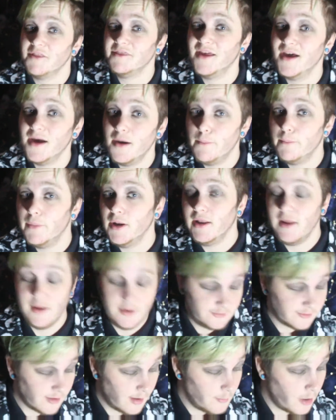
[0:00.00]
that, but it
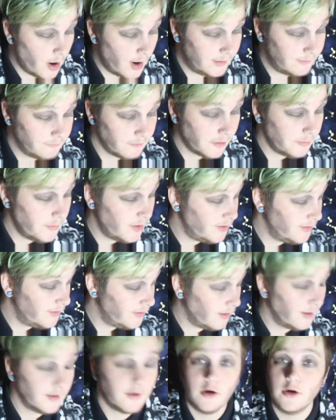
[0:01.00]
has come highly recommended.
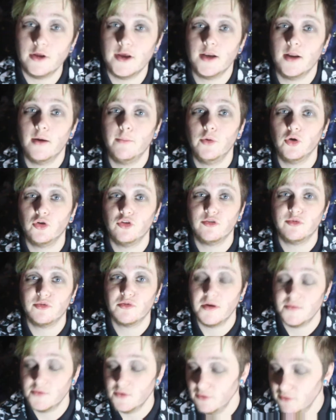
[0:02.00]
I got it in a book subscription